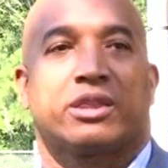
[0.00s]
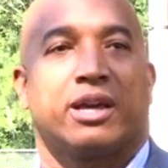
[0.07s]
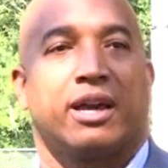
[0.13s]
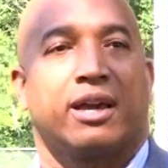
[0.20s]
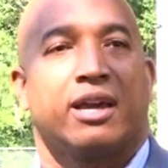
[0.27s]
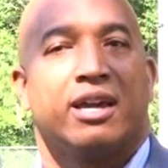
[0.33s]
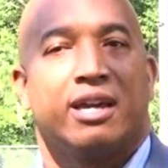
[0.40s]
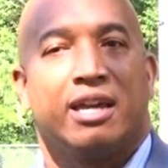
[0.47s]

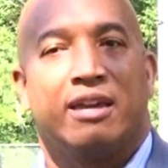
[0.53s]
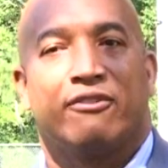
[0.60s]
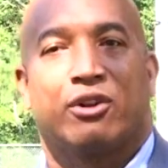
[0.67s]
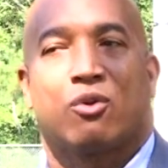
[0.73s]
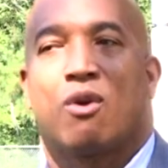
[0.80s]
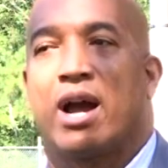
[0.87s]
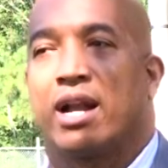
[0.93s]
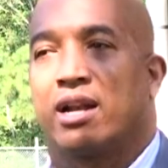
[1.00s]
thank, even
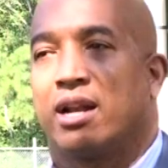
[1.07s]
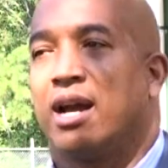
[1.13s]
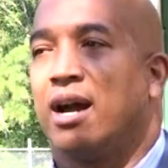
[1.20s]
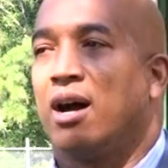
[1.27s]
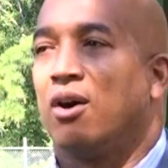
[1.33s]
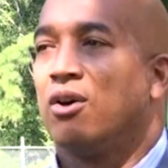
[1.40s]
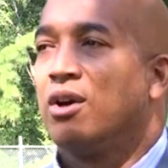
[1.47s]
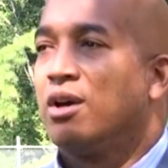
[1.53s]
right
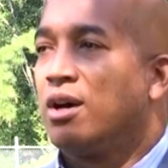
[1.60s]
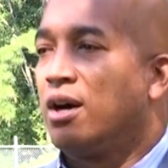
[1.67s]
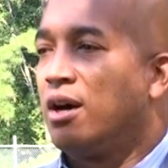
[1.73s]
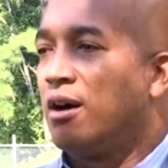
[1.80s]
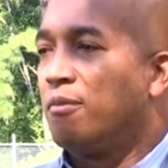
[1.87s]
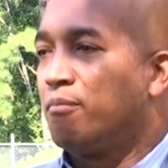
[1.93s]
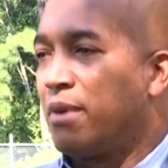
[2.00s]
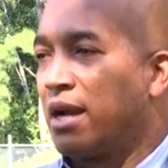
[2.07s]
now,
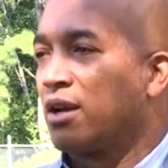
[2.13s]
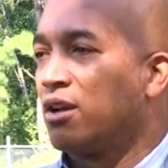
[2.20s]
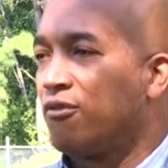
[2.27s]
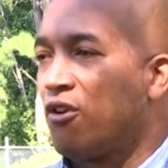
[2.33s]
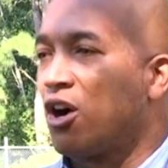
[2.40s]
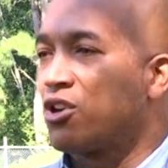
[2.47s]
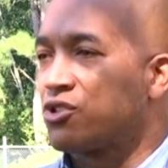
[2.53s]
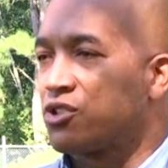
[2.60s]
Mayor
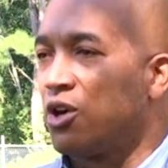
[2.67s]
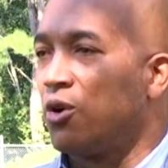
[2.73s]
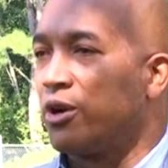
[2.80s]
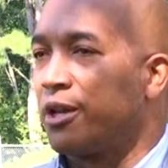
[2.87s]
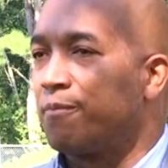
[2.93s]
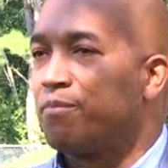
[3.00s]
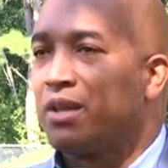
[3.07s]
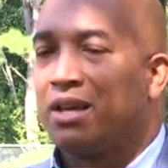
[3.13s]
LeVar
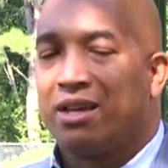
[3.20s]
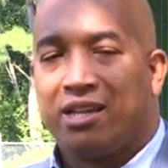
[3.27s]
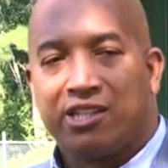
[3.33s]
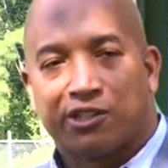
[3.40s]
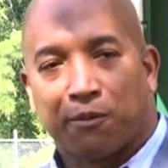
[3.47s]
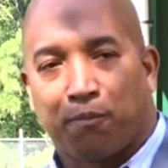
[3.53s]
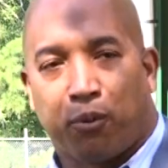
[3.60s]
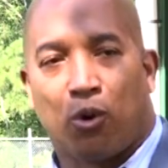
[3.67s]
Stoney. He
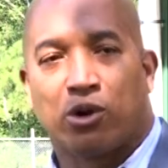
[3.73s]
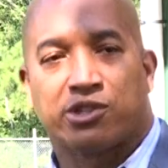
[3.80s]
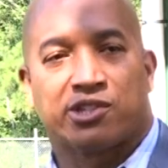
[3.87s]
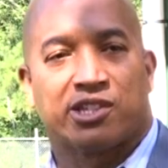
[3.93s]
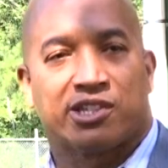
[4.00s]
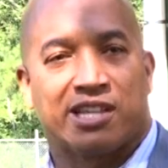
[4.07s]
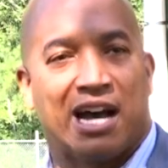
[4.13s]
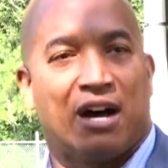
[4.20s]
supports
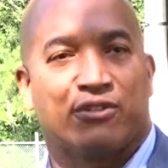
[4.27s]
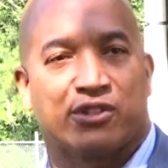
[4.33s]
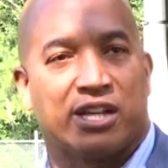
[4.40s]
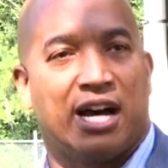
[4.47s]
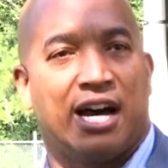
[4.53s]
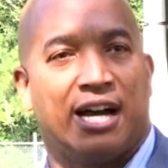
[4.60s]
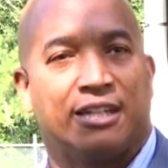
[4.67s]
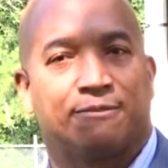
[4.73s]
the
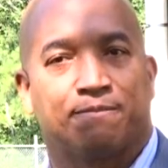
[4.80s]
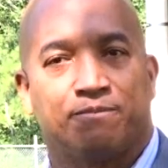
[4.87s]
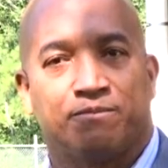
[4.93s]
Southside.